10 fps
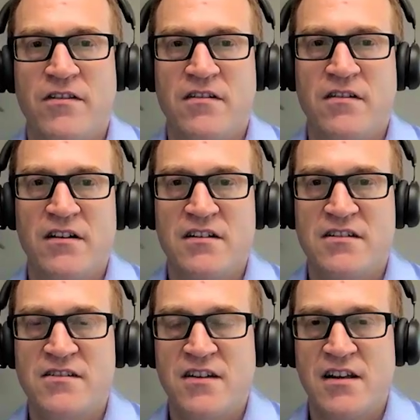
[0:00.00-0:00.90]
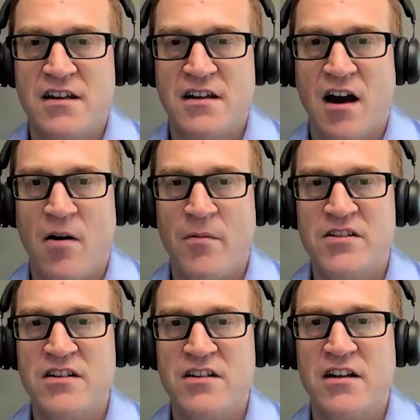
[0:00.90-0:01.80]
to see how
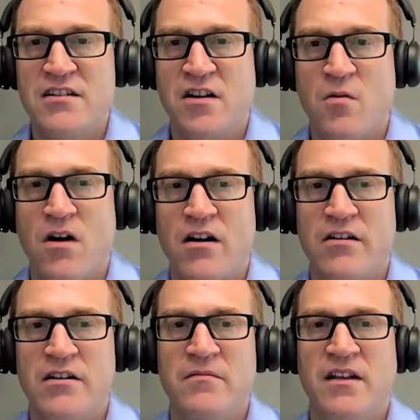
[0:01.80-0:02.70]
much it is acquiring,